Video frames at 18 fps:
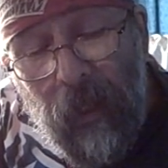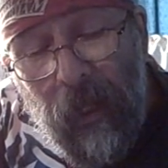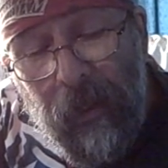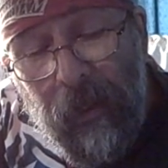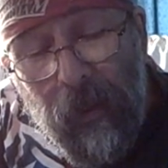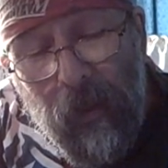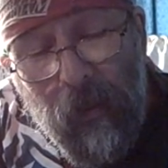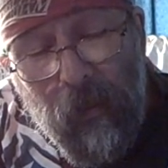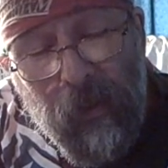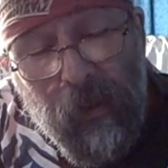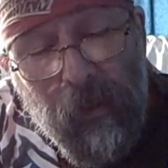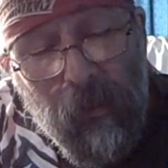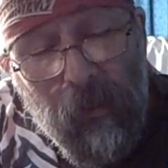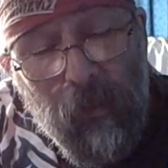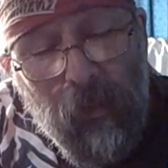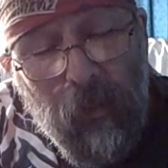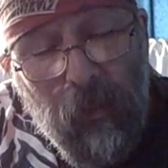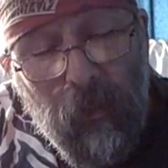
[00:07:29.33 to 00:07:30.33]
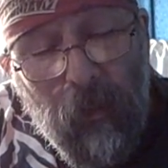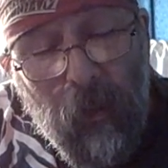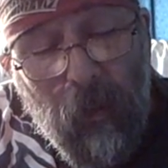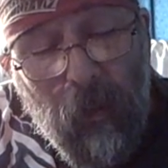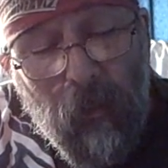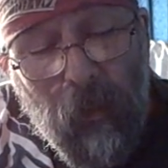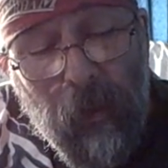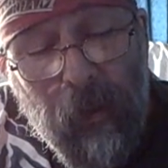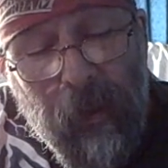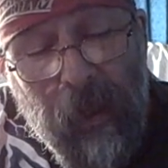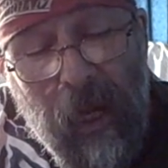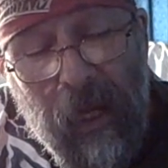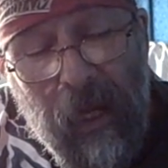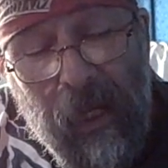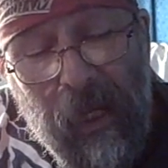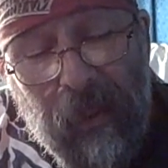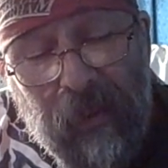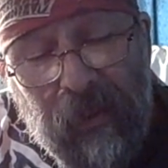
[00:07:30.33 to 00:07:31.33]
I know you will
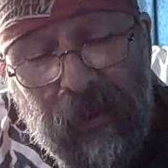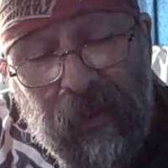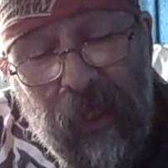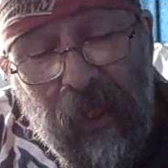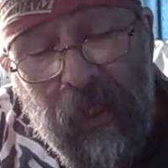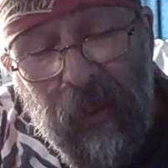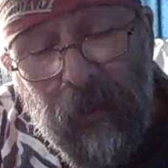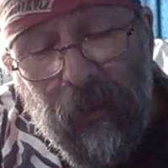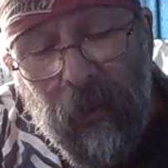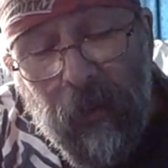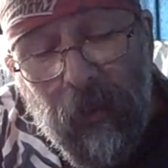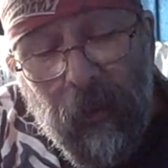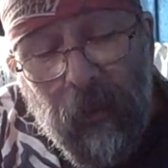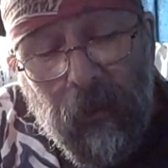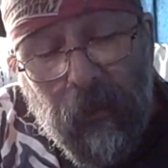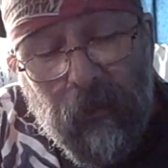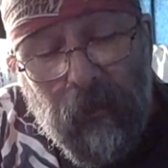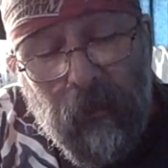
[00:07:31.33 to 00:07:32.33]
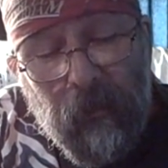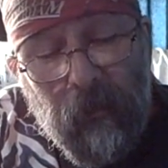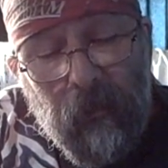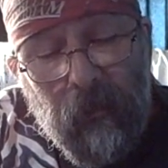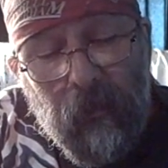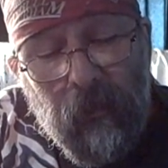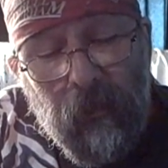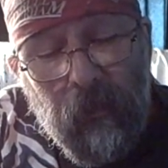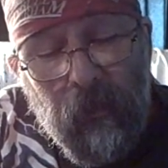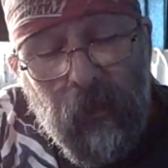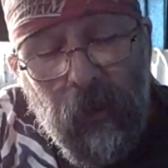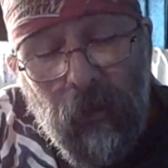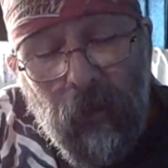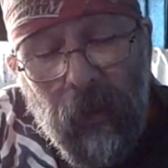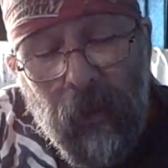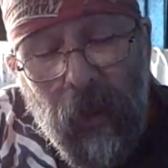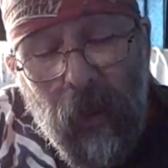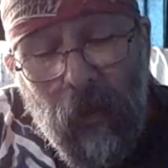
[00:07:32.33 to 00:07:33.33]
not hesitate.
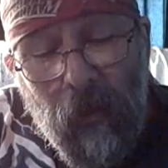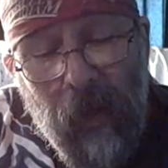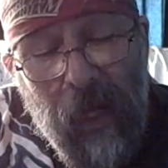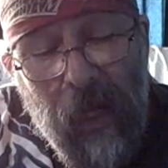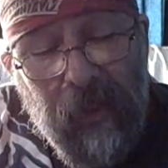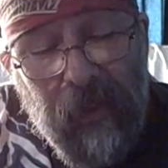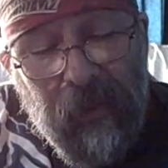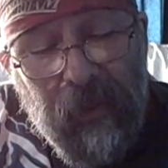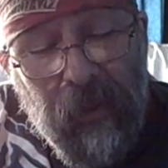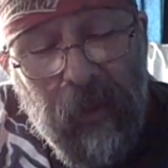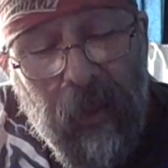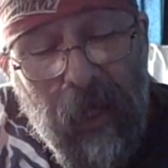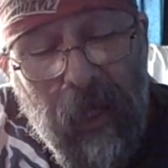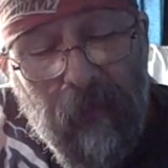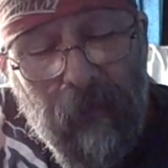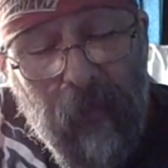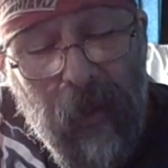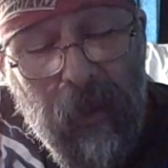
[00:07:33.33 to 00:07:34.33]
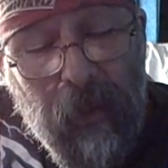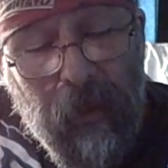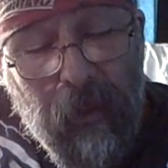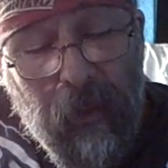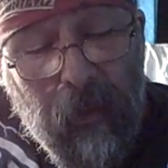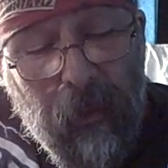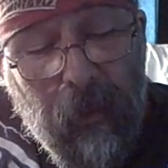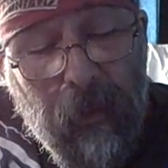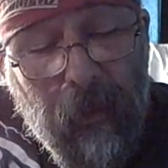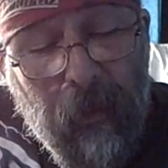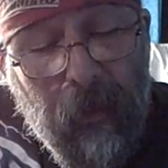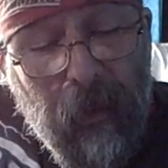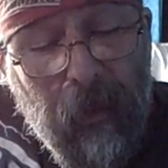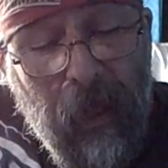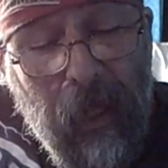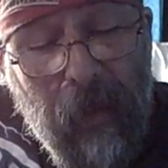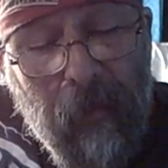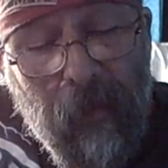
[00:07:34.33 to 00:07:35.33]
You are courageous and have been
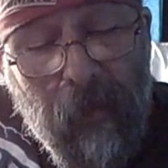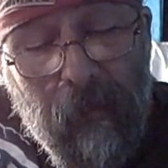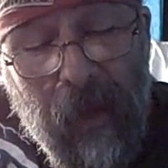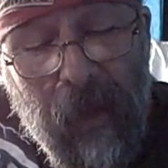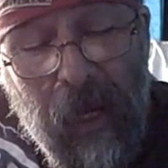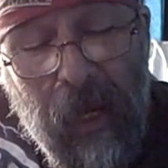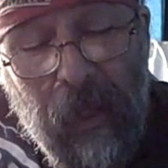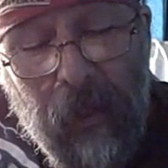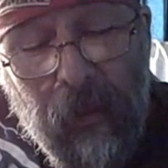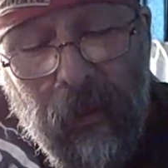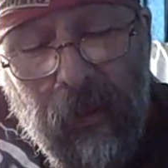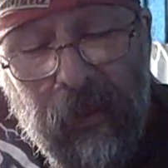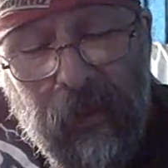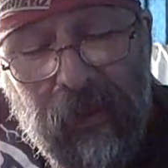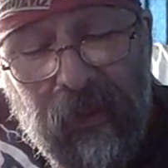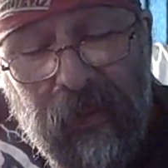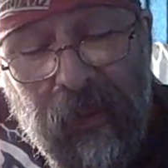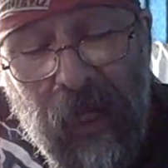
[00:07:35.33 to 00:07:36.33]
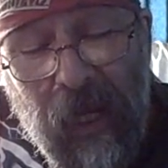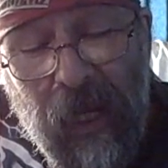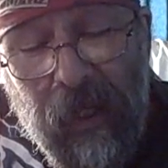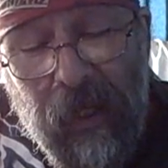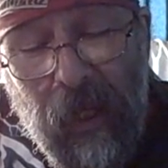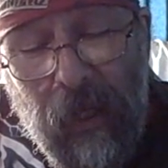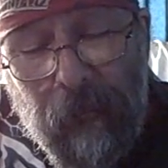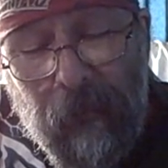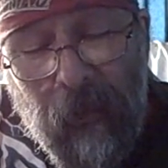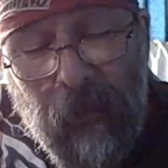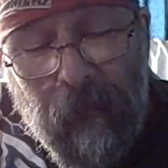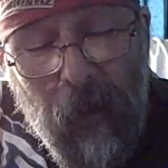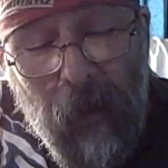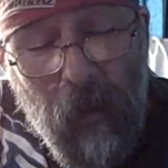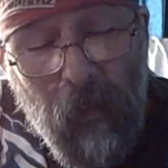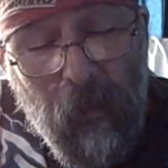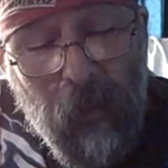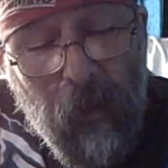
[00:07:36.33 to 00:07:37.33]
have the manhood to stand up and
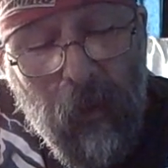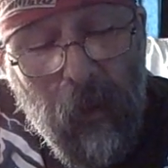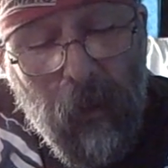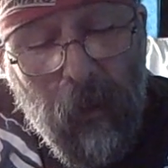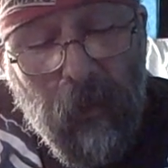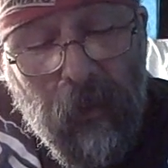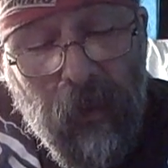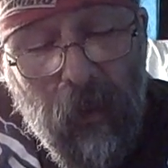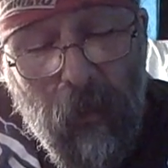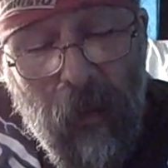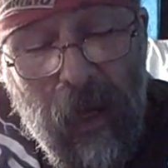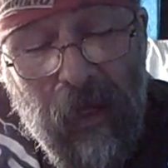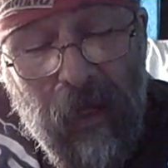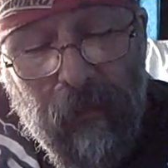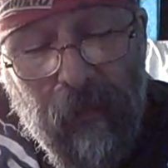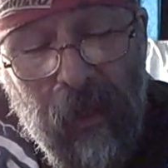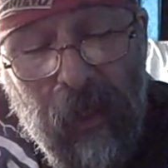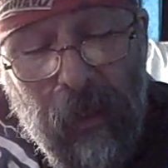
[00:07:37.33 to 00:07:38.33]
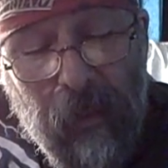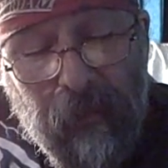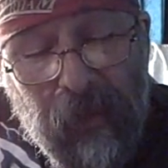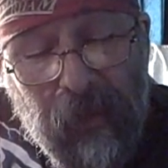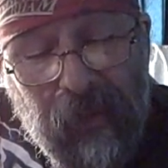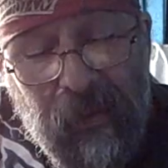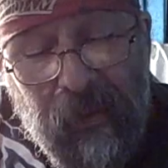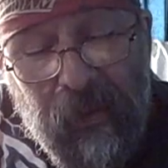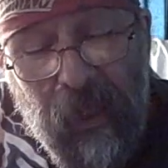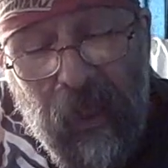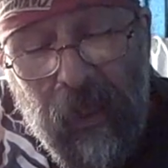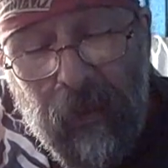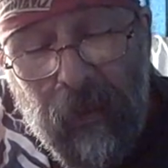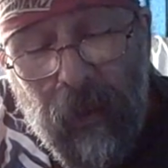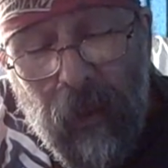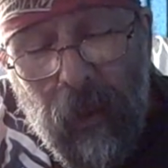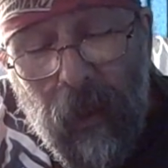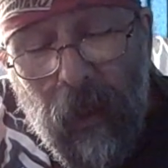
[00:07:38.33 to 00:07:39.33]
vote with the white men of this state.